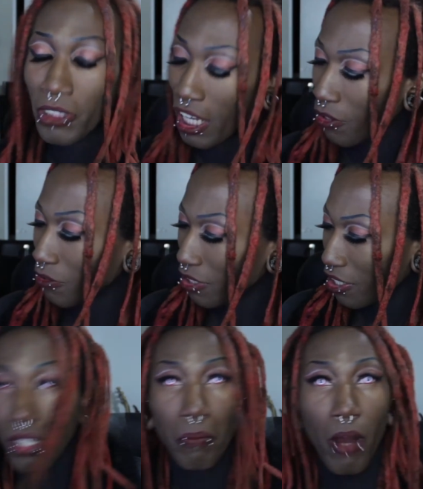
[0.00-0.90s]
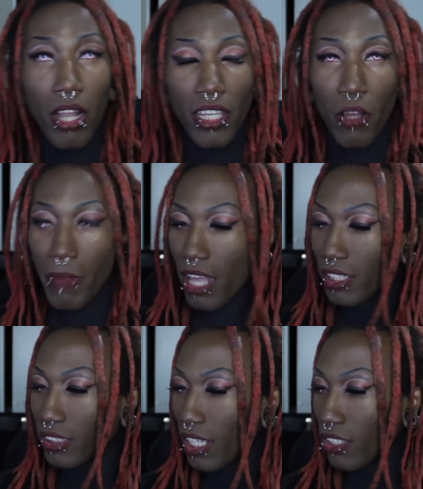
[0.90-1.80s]
channel. Marley
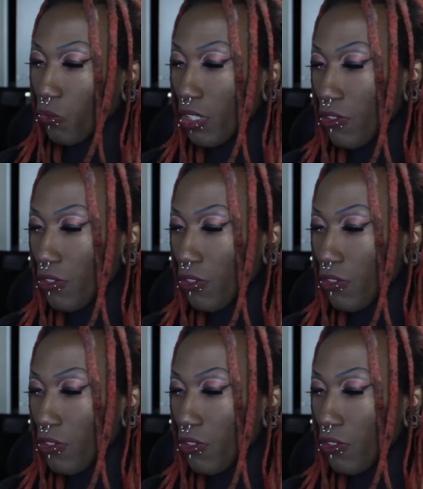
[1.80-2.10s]
O'Malley says, What are